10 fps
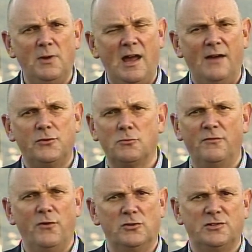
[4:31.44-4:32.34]
we have to
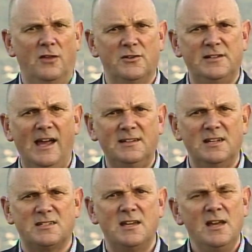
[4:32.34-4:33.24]
revert to other
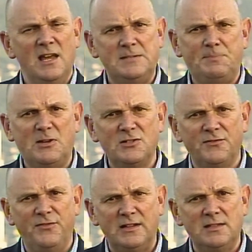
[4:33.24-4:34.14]
tactics is because
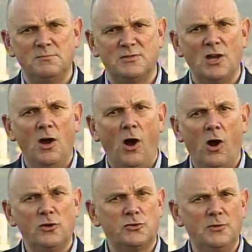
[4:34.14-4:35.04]
victims
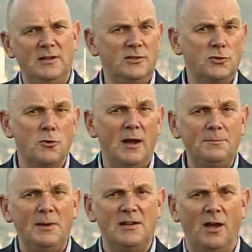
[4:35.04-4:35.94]
aren't treated
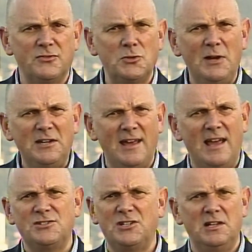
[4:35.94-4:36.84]
credibly enough, so we need to
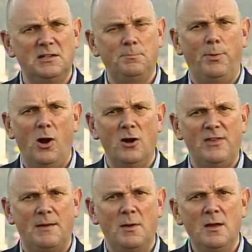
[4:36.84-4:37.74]
educate and empower
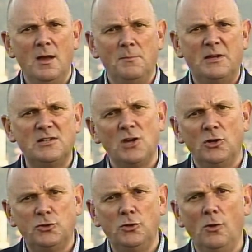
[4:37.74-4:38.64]
them, because
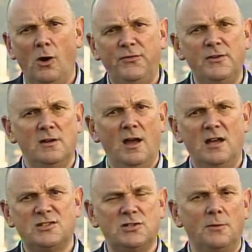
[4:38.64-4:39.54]
too often
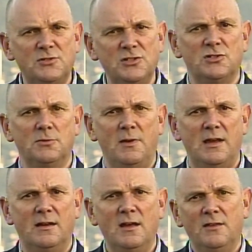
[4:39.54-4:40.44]
assumptions are
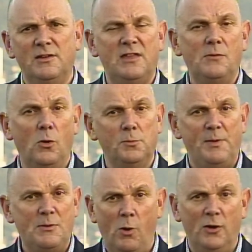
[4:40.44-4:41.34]
made that they won't
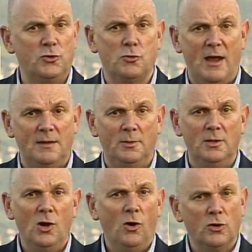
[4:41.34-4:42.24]
be, one,
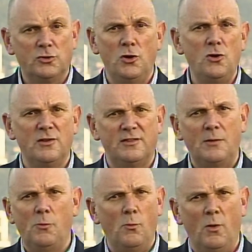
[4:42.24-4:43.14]
credible, or two, that
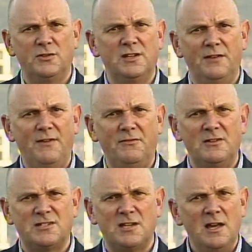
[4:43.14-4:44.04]
they won't want to give
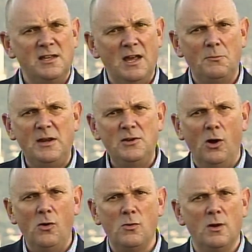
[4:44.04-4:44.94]
evidence. Yet we
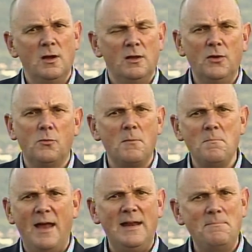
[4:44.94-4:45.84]
know there were
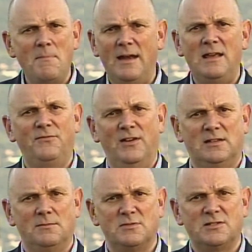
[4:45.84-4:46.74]
many, many
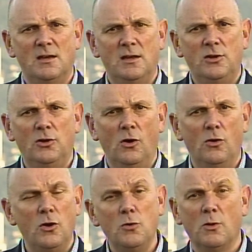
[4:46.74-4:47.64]
victims, you
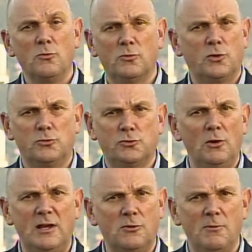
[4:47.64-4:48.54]
know, who were
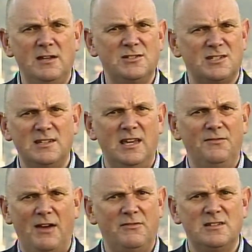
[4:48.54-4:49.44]
truly courageous and
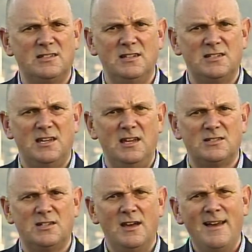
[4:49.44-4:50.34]
gave evidence in this
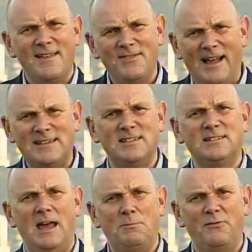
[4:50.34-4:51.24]
case. That's the
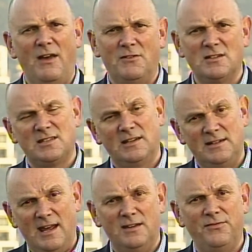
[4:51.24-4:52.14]
type of evidence that
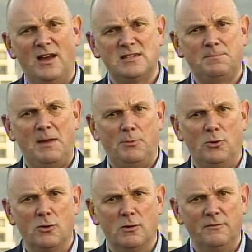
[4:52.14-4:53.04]
identifies the people
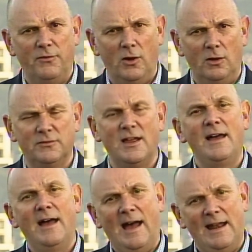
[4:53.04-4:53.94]
who are involved
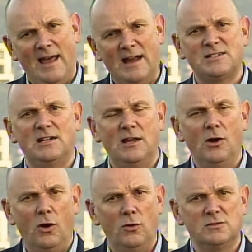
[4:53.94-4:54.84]
and actually
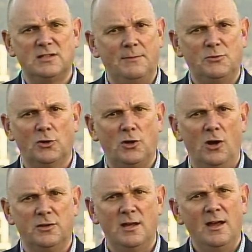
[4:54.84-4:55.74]
holds them to
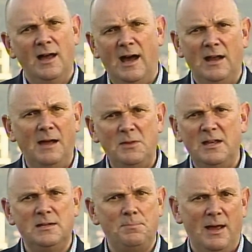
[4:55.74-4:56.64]
account. And I'm the
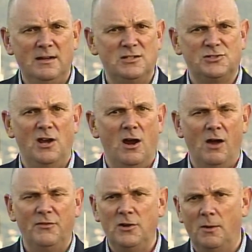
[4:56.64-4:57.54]
independent chair
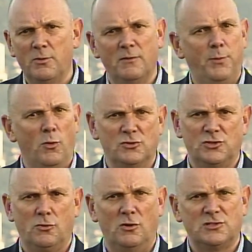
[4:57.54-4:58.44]
of a number of boards
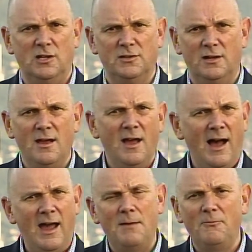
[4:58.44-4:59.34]
across London.
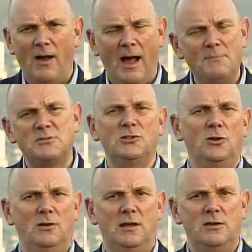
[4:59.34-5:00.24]
I am
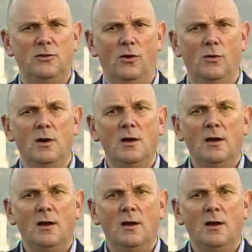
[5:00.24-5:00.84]
absolutely, you know,